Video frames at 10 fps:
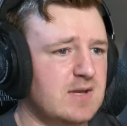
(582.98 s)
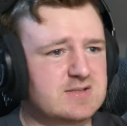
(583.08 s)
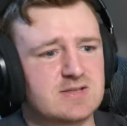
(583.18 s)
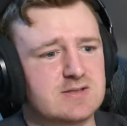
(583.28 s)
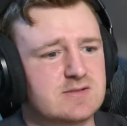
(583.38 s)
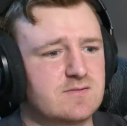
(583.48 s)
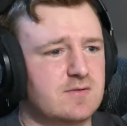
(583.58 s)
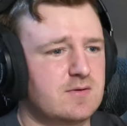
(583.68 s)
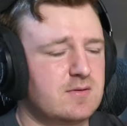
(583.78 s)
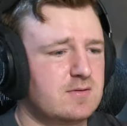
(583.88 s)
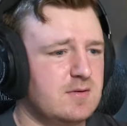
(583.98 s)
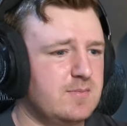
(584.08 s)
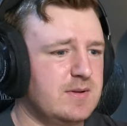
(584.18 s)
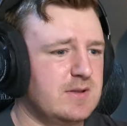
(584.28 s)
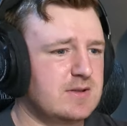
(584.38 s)
makes sense for it
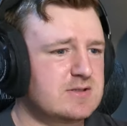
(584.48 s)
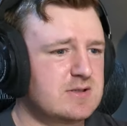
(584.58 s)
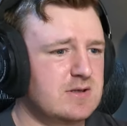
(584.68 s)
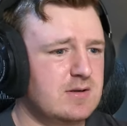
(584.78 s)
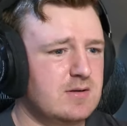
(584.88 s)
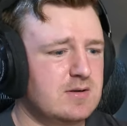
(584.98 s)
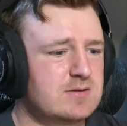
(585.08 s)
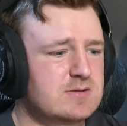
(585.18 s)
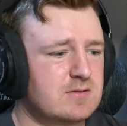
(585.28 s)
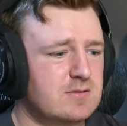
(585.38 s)
being in Sydney, right? So